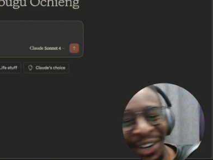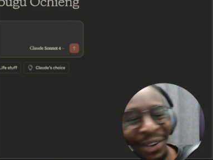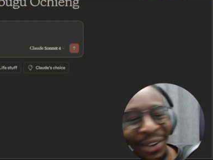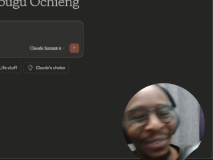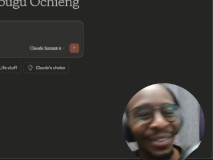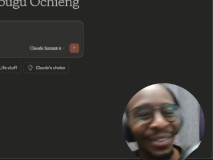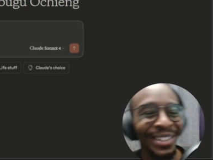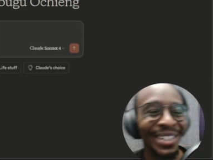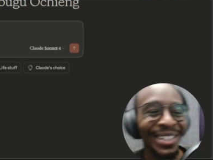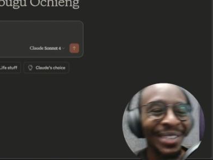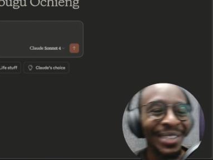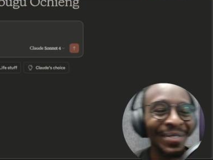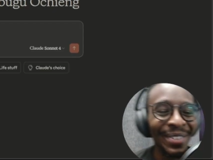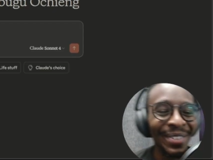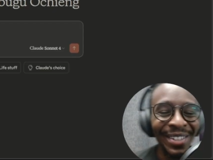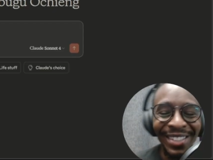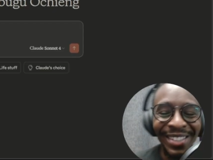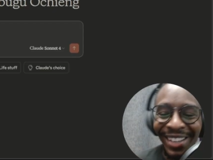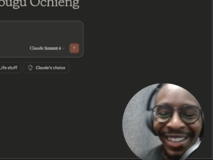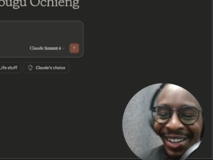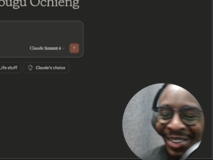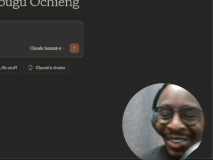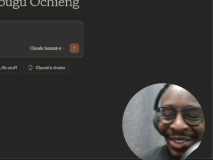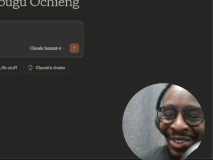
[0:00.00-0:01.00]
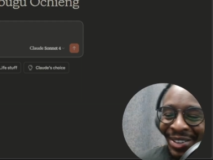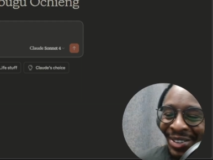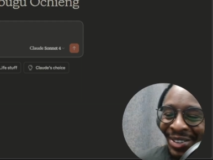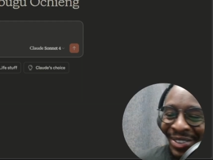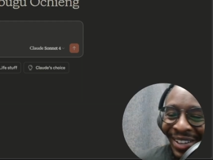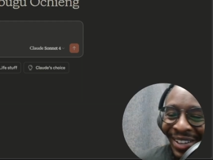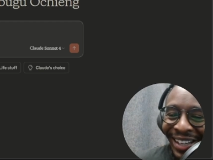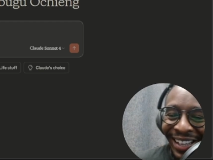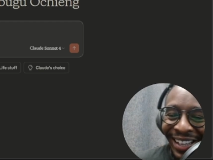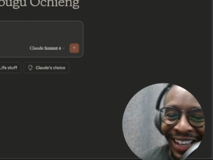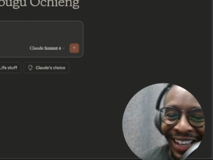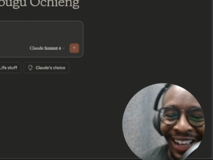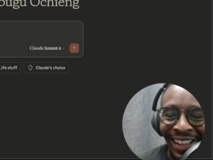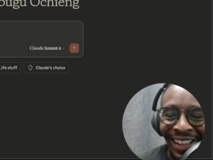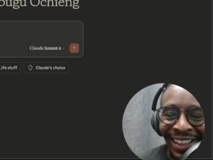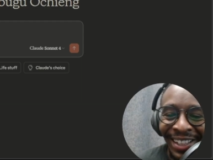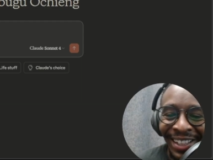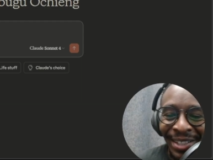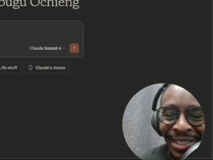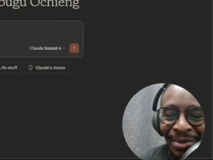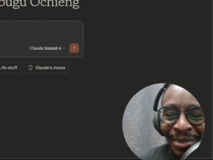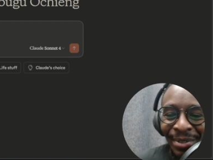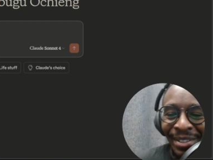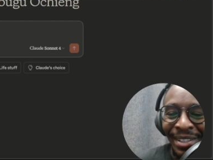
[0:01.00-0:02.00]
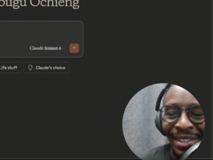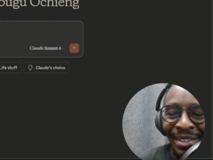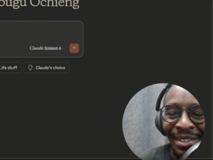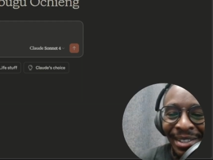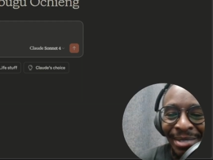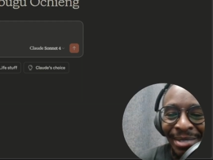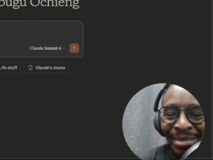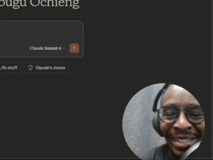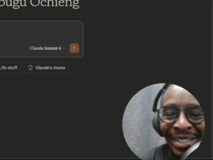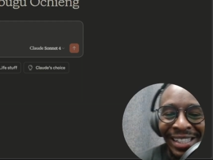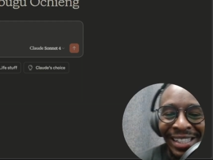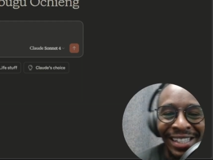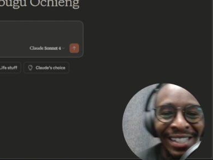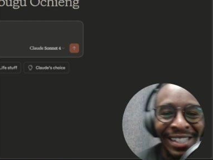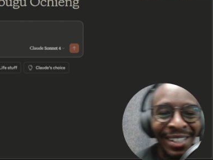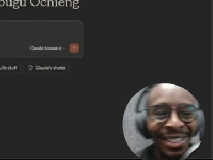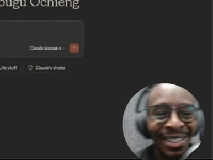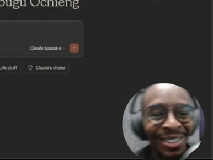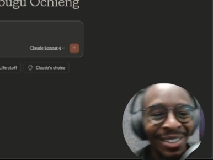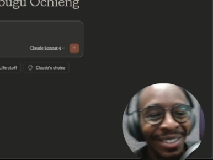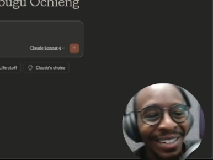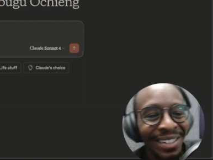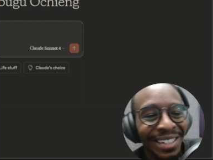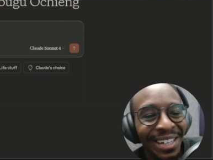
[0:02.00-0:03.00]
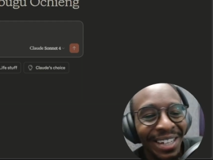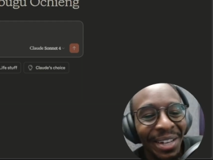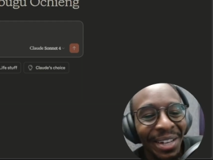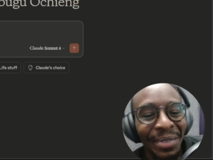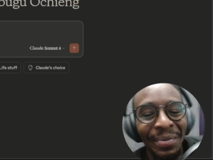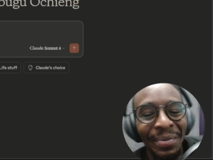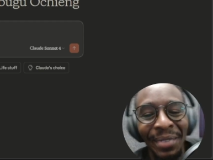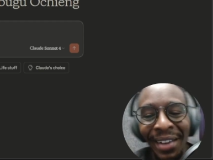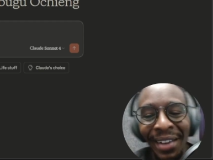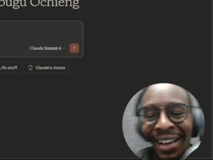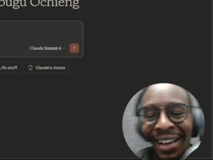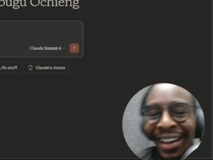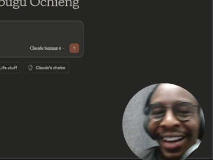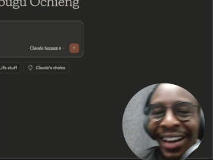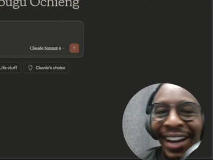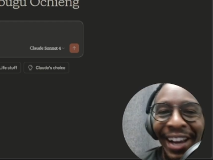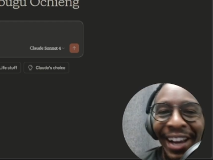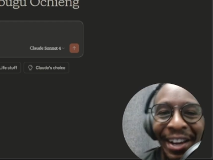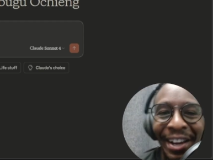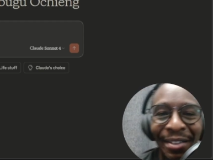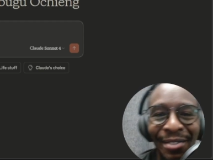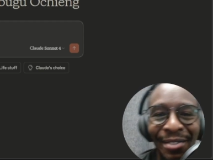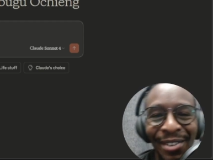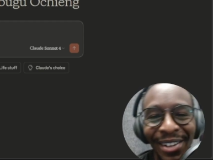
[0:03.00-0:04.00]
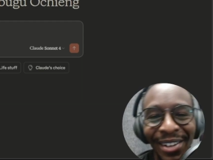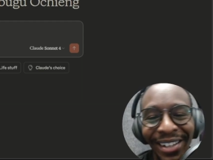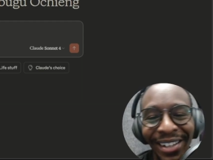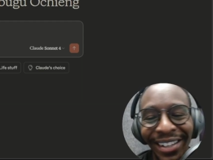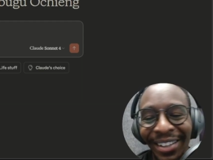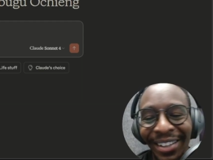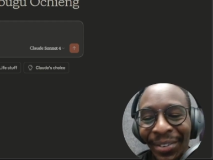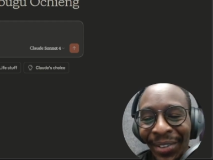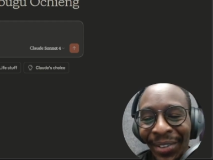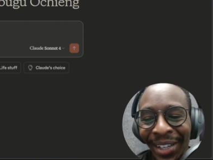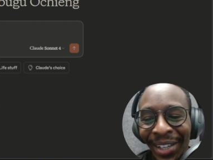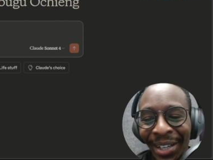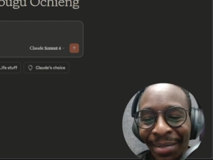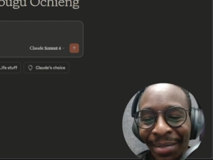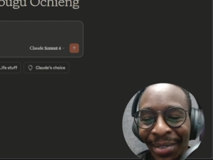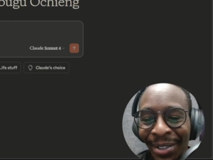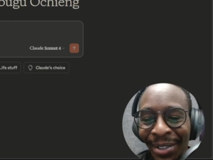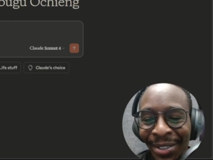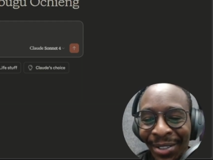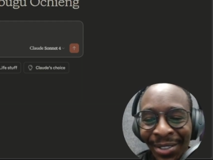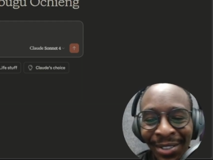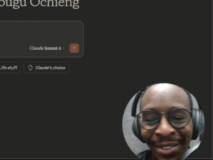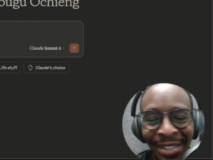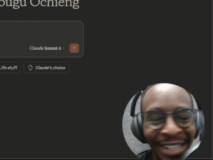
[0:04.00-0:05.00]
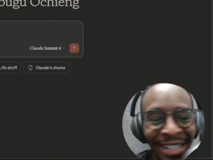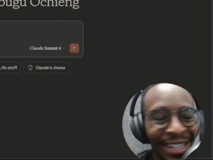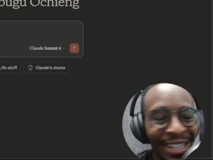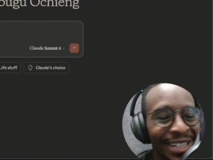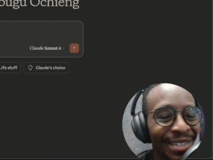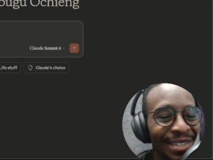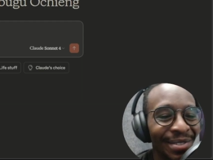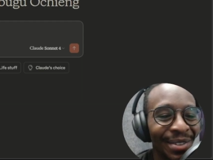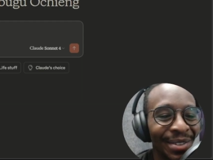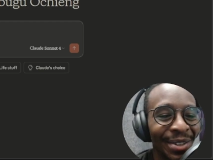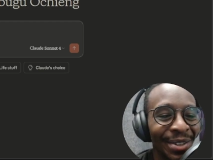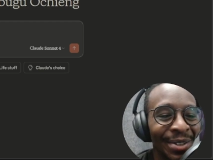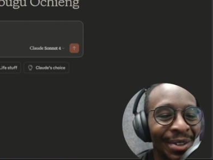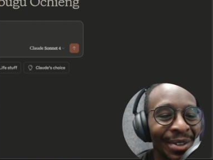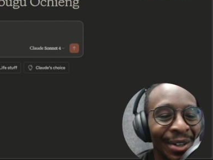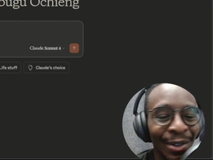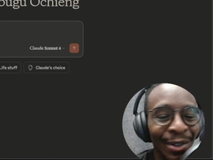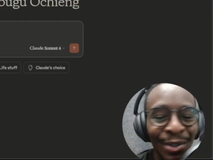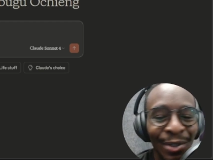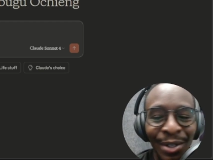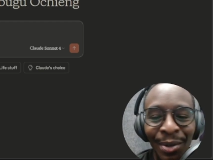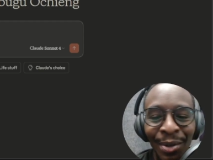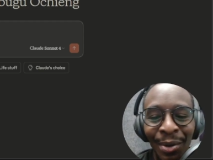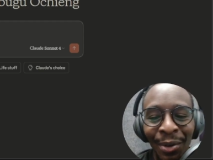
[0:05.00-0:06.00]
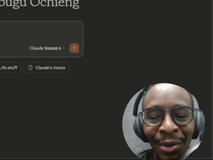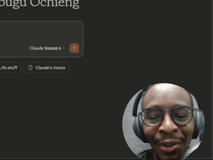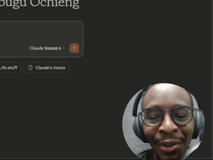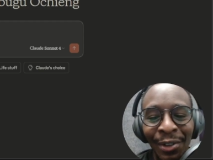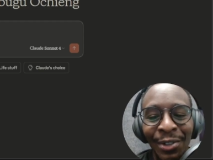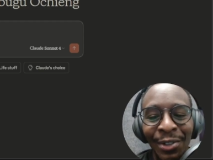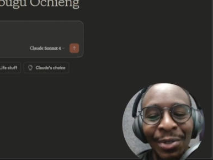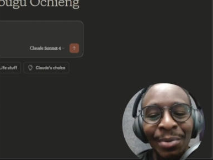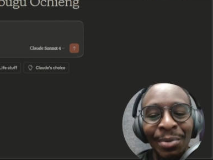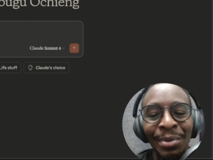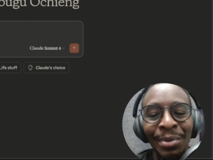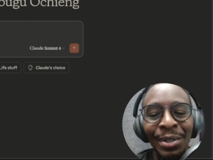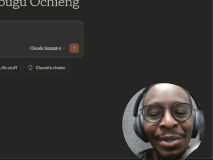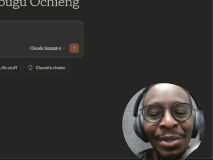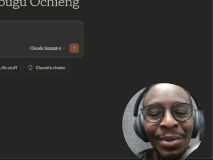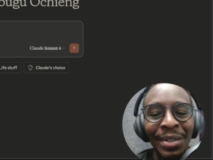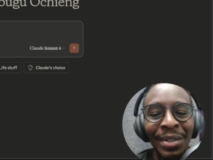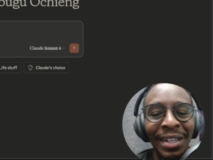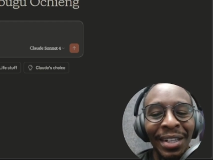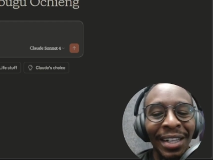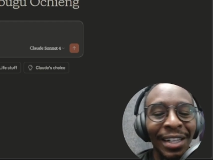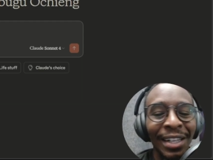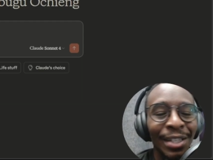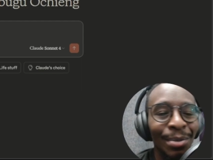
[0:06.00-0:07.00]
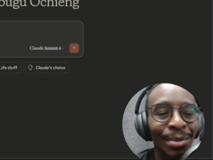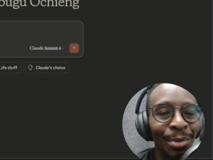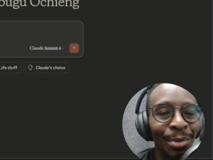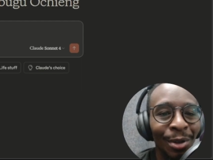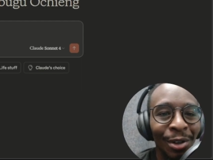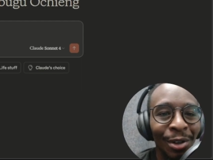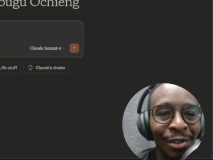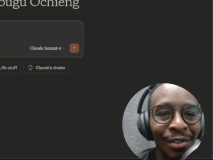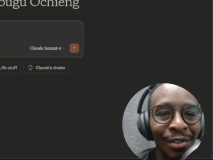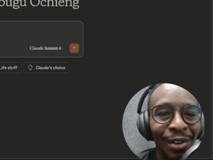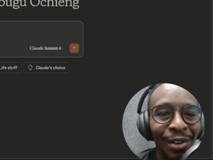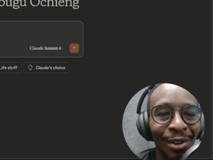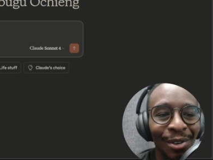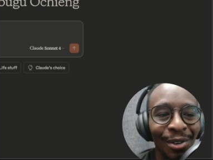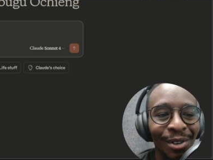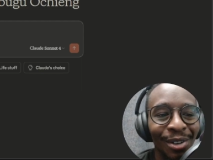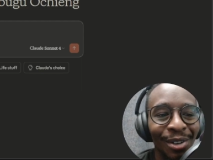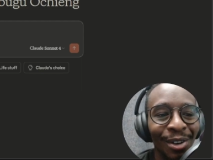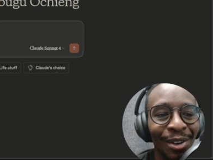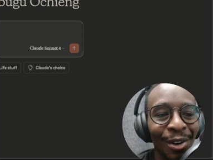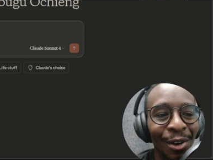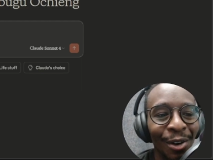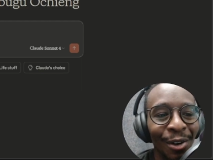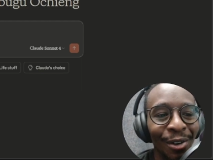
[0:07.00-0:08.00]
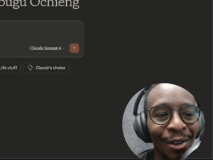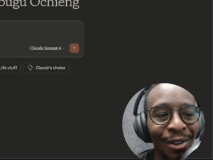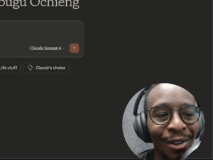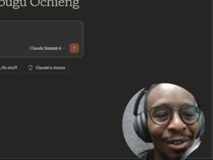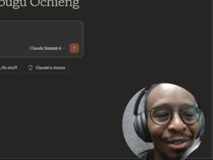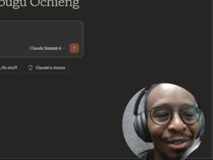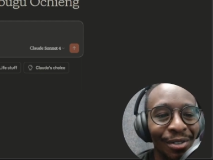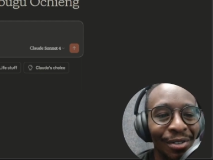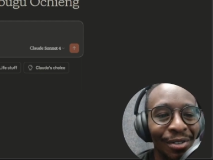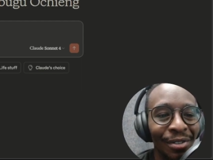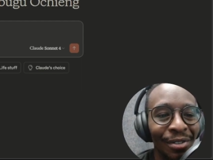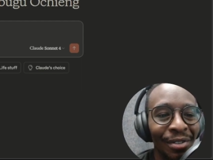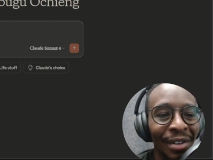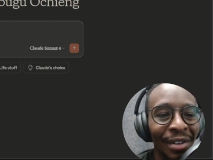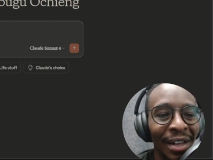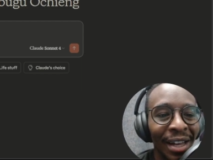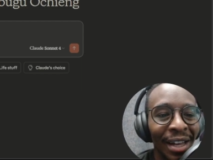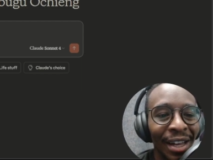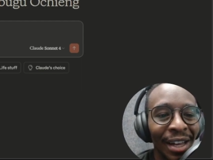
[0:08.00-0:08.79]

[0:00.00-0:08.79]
for some reason. I don't know why. I think it's because it's been such a long time. Hi everyone, welcome back to today's video. And today we're going to be doing a small overhaul of